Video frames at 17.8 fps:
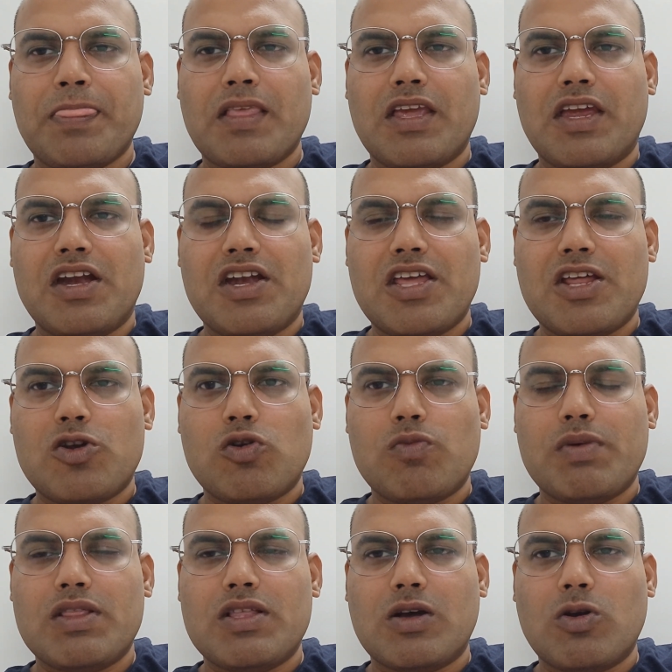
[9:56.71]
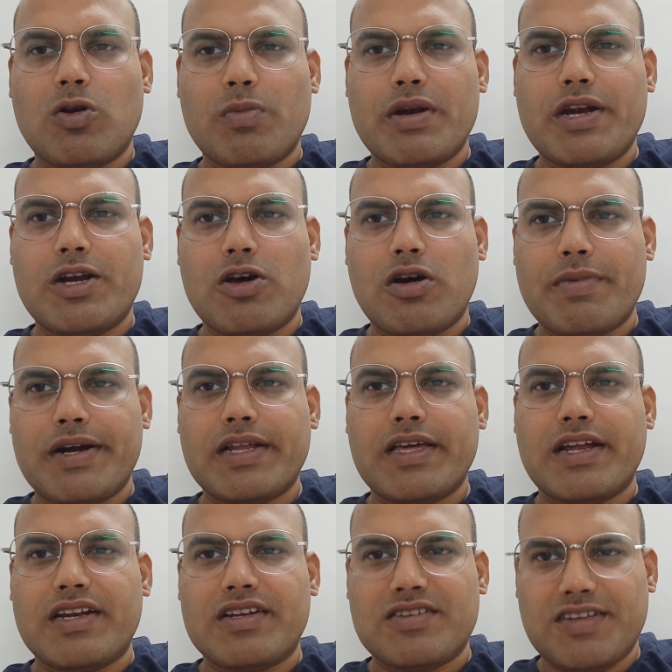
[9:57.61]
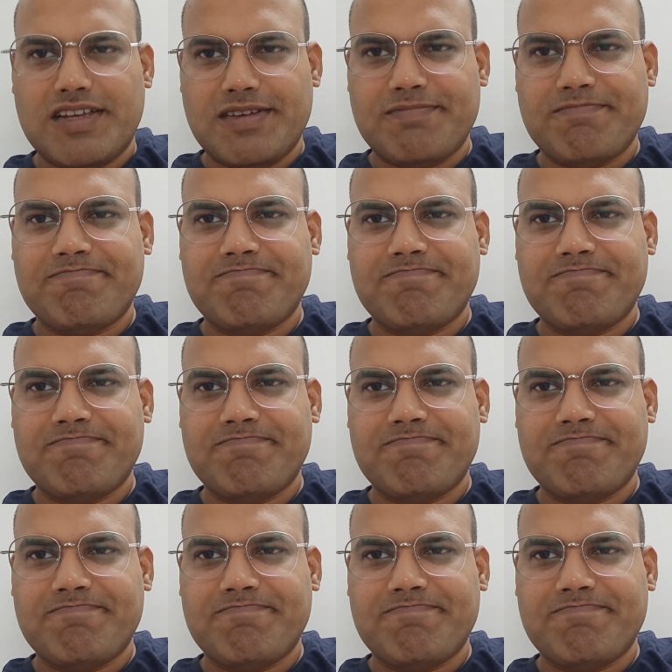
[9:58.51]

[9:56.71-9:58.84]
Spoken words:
Indian rupee the globally dominant currency.